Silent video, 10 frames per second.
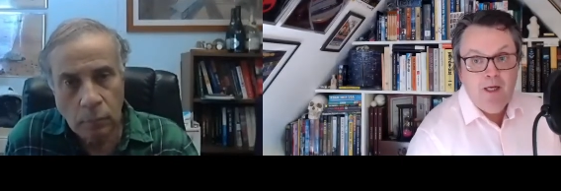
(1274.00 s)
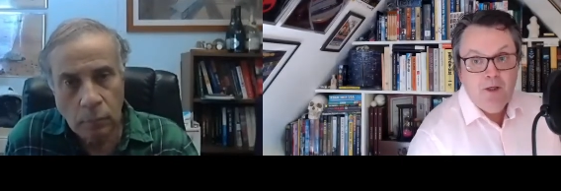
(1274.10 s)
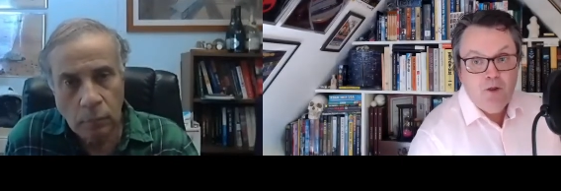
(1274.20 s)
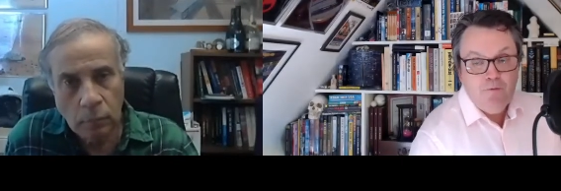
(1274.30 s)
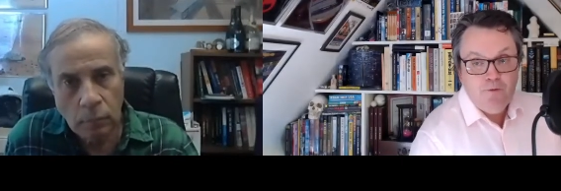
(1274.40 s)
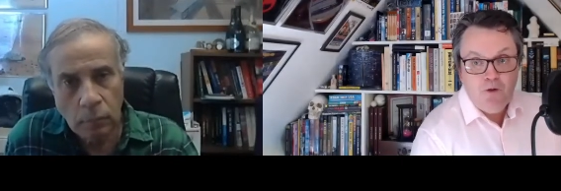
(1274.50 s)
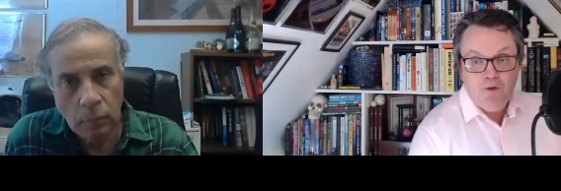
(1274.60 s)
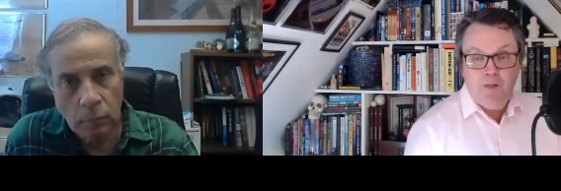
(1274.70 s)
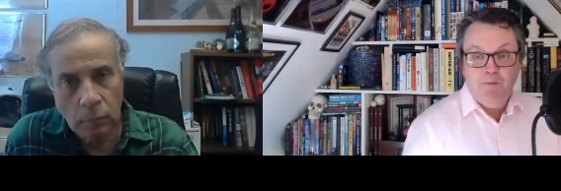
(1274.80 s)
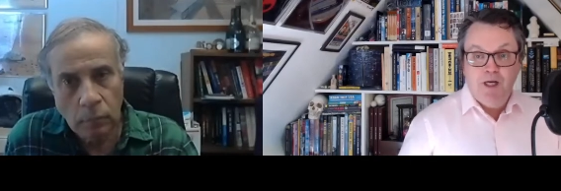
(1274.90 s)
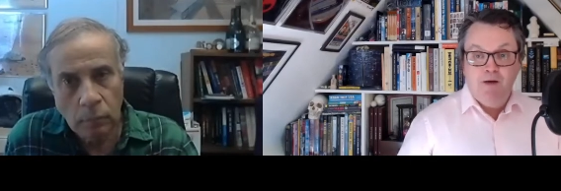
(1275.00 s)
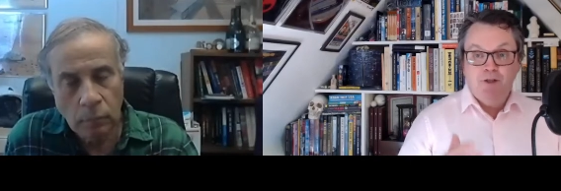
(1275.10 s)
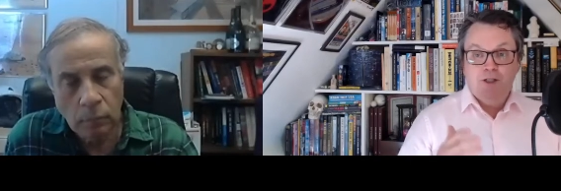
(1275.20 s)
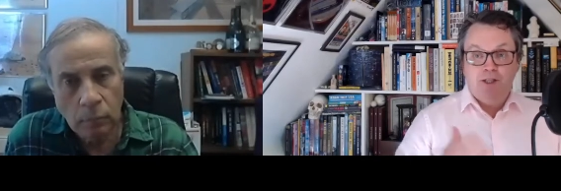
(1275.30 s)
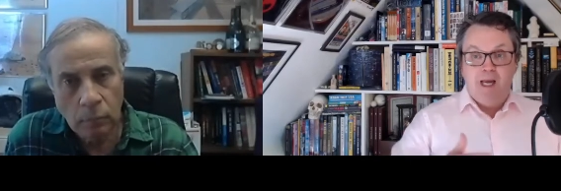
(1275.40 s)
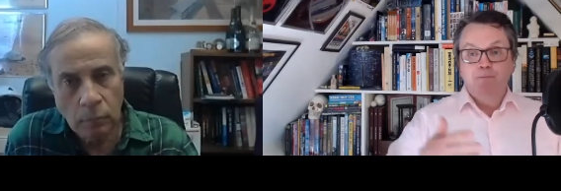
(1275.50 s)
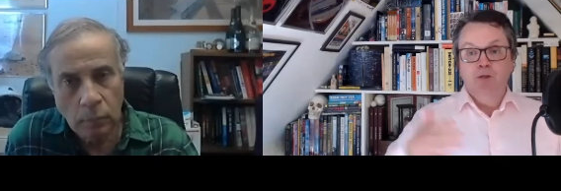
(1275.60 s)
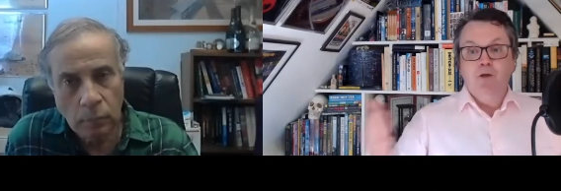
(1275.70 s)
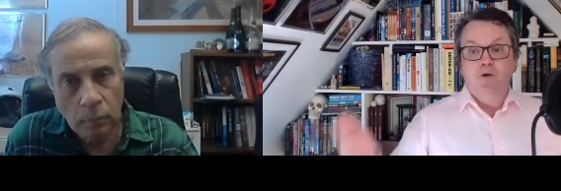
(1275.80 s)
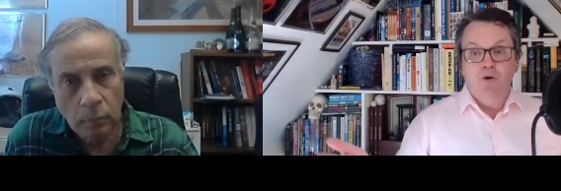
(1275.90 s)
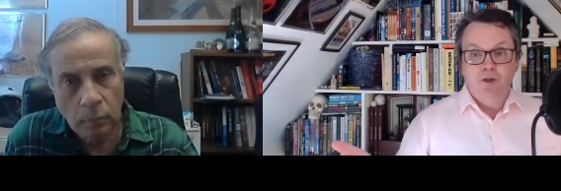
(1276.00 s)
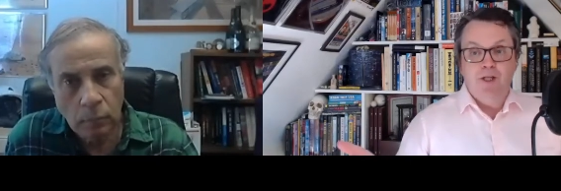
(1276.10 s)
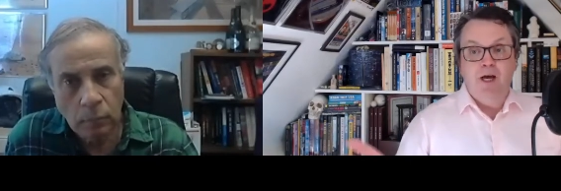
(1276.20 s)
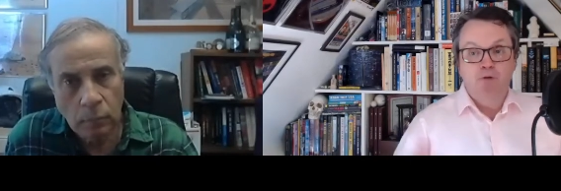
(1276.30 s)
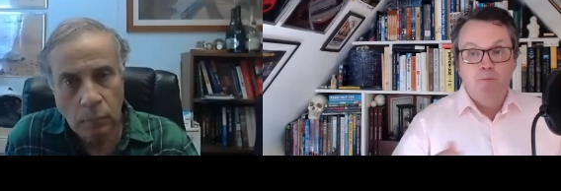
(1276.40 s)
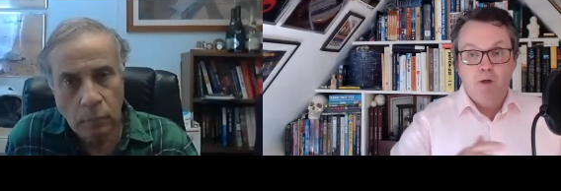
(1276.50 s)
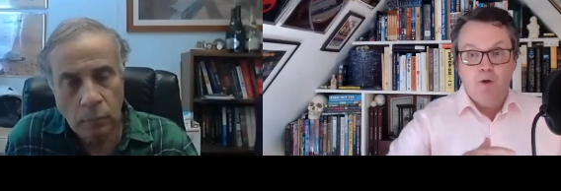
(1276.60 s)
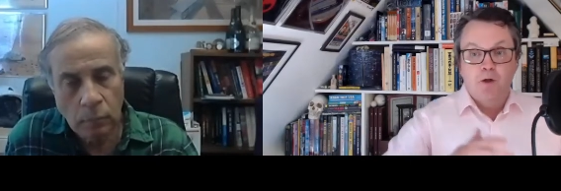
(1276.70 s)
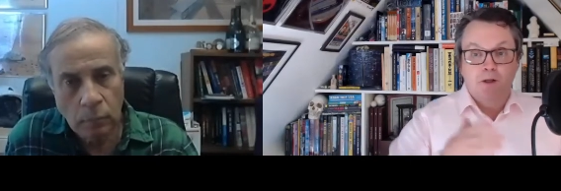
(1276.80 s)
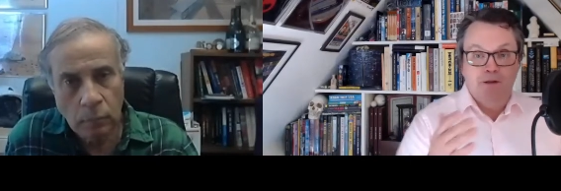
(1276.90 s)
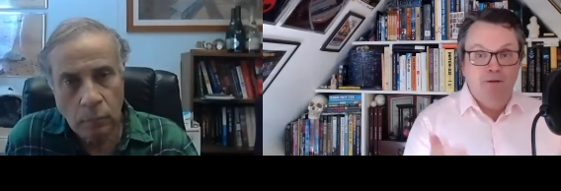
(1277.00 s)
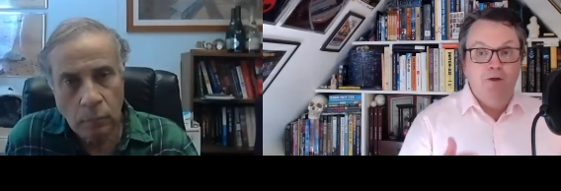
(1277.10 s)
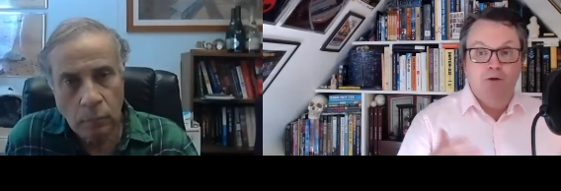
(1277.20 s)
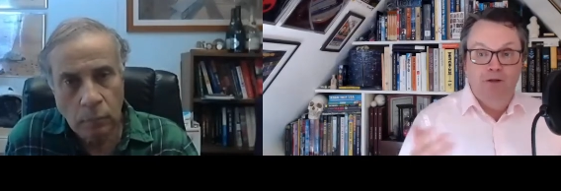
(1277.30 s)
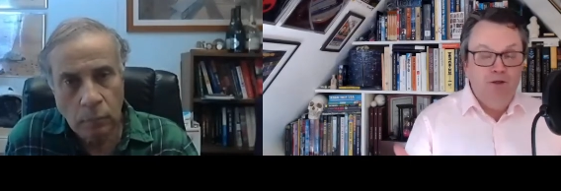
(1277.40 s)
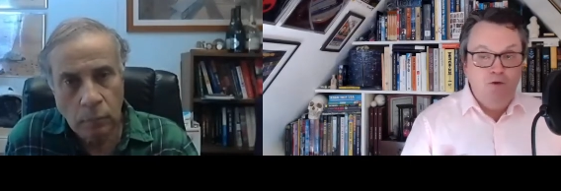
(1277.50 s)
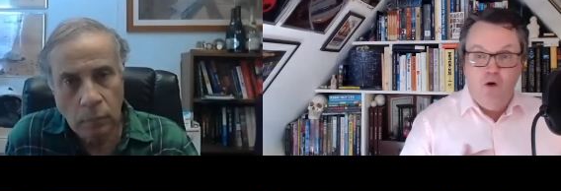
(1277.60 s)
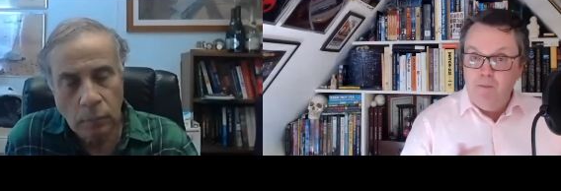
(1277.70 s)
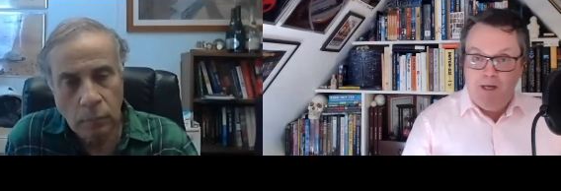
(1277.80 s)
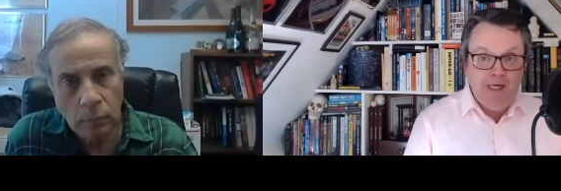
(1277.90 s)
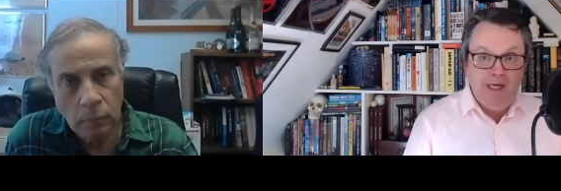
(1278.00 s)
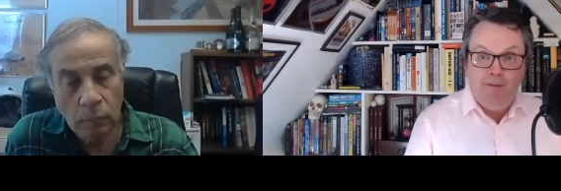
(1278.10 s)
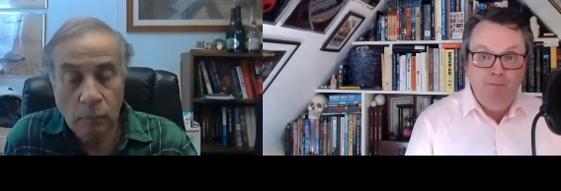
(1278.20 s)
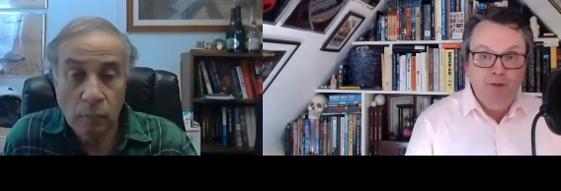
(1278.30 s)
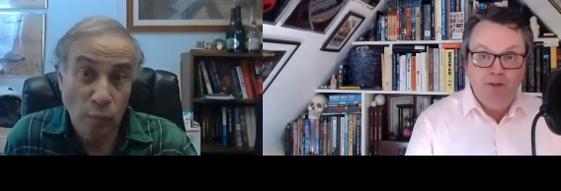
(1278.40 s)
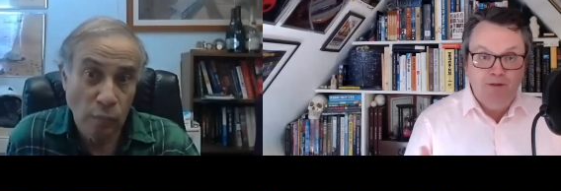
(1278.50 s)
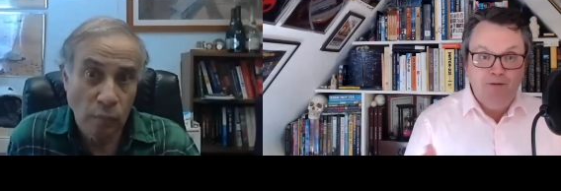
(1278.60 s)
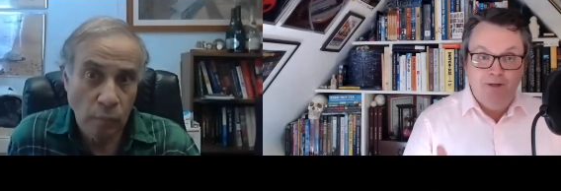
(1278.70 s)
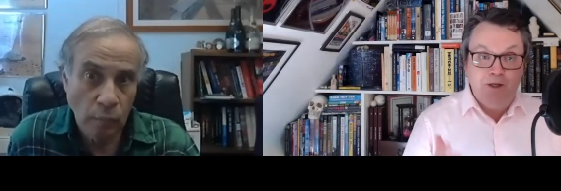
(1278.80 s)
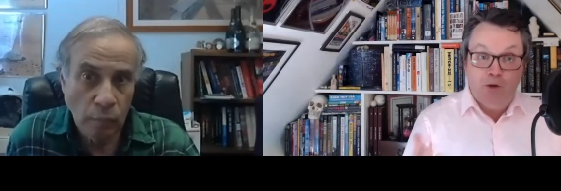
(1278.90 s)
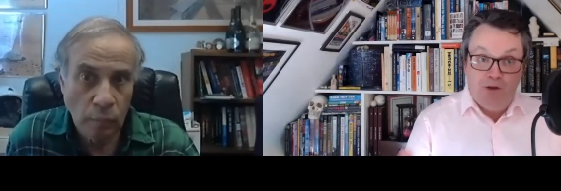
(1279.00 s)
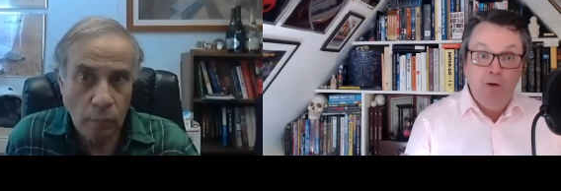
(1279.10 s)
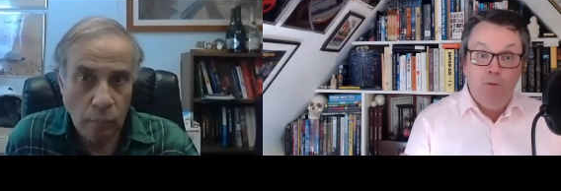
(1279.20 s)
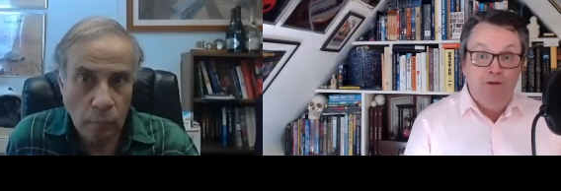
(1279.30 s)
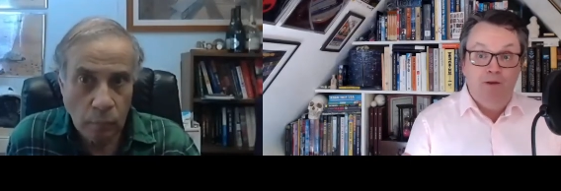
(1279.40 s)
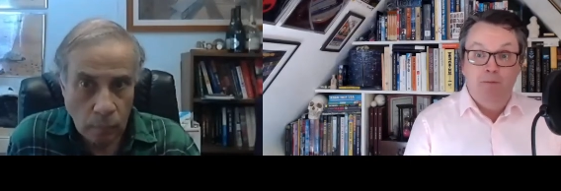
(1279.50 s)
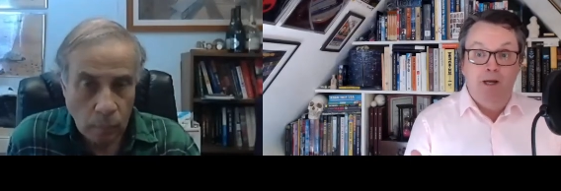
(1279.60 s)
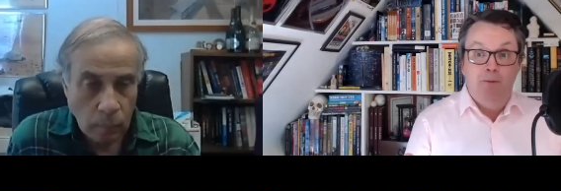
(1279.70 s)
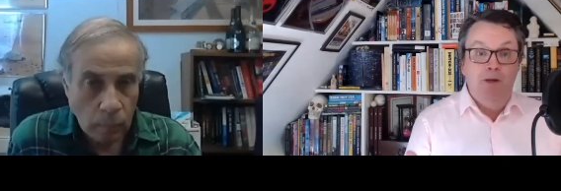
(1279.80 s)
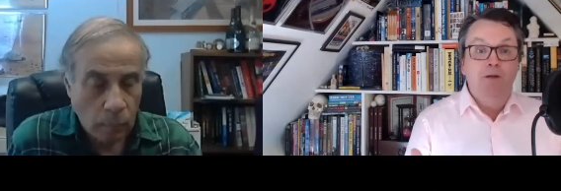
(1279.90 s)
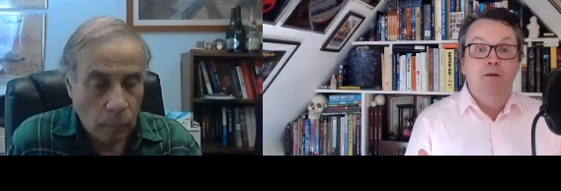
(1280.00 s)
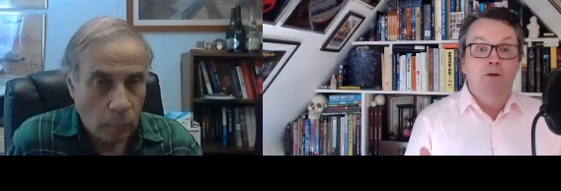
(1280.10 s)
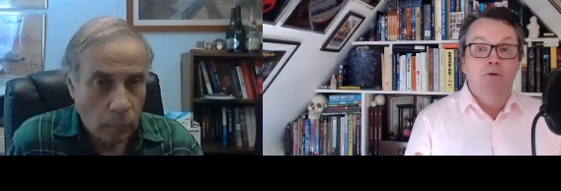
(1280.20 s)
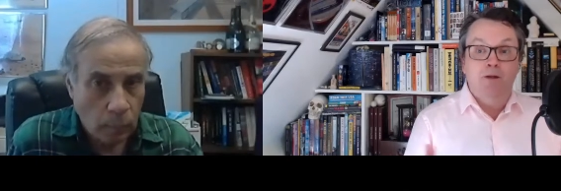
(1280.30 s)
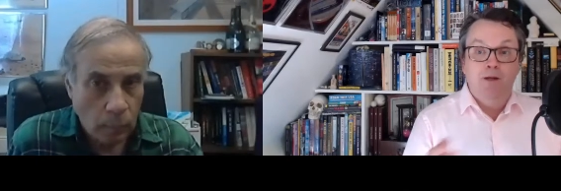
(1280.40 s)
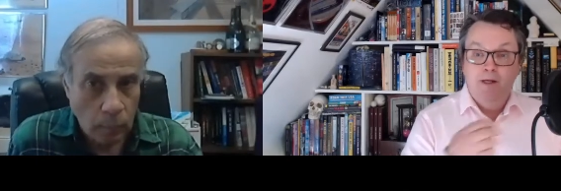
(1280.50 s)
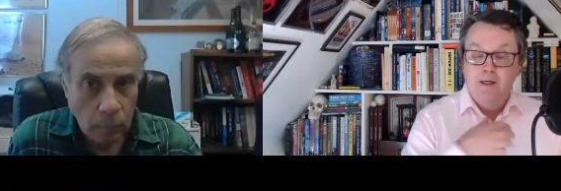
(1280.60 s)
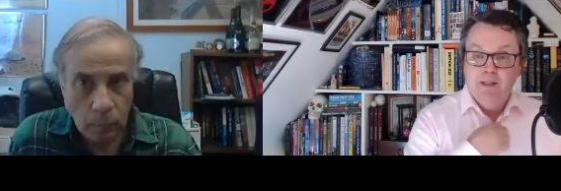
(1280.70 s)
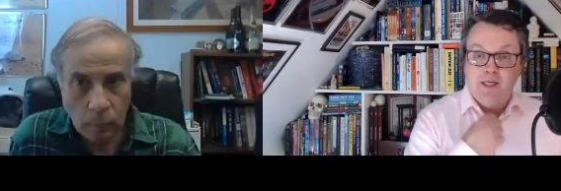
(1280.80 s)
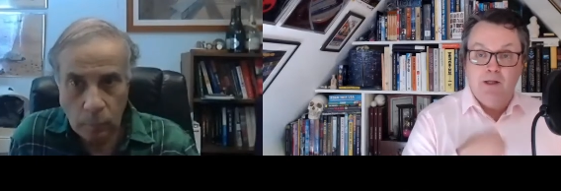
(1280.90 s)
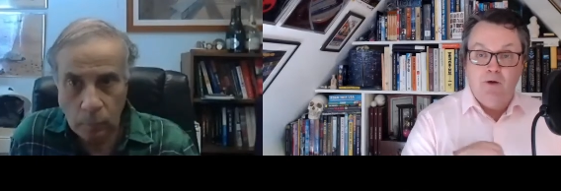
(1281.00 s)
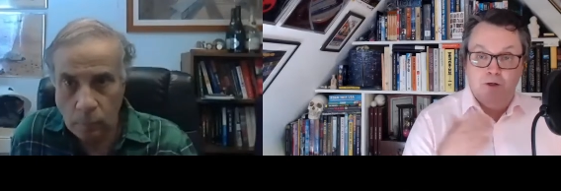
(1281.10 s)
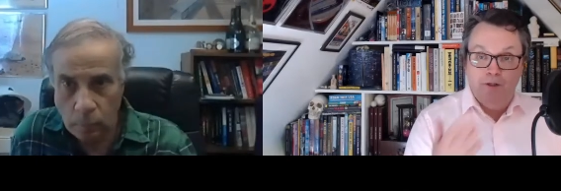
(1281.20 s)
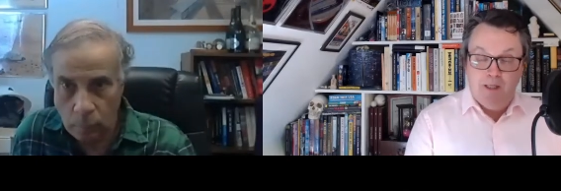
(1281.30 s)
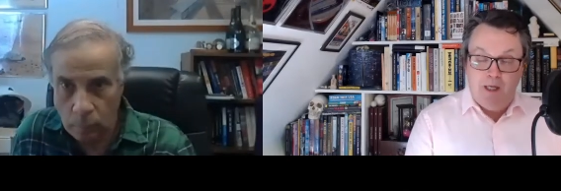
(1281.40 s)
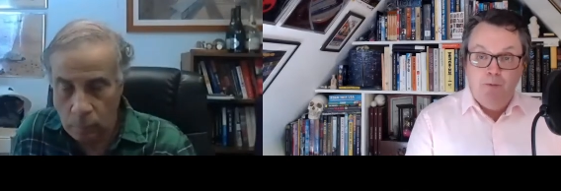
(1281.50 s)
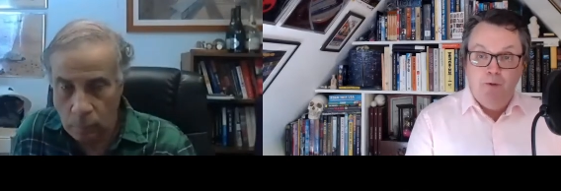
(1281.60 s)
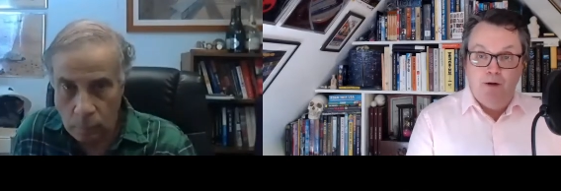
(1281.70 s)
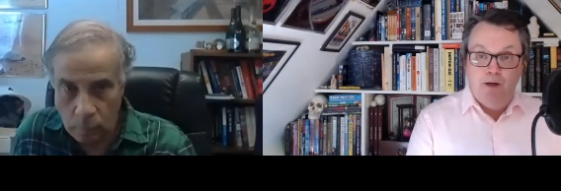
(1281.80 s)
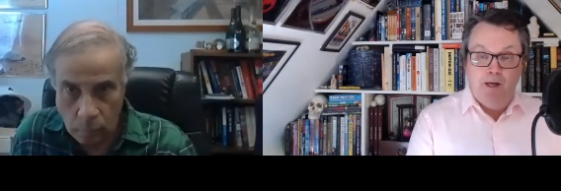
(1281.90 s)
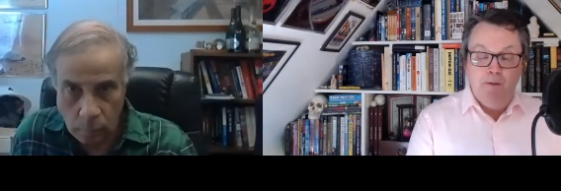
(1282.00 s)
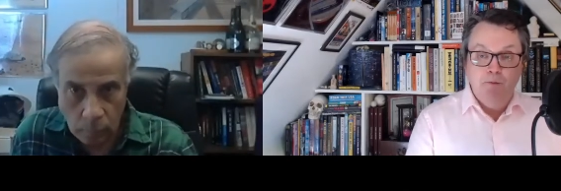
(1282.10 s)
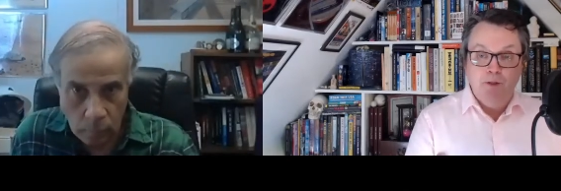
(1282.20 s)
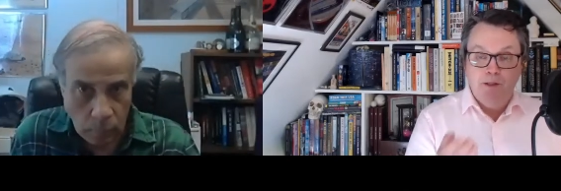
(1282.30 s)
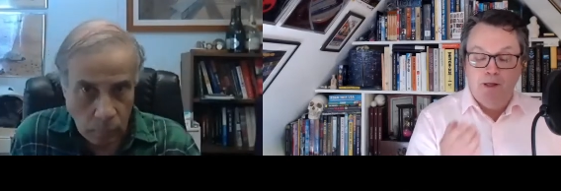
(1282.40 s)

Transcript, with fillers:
Speaker 1: you you seem to have stepped across that Rubicon, you know, and there's not many names that you're there with, in my opinion. You know, the, certainly not contemporary names.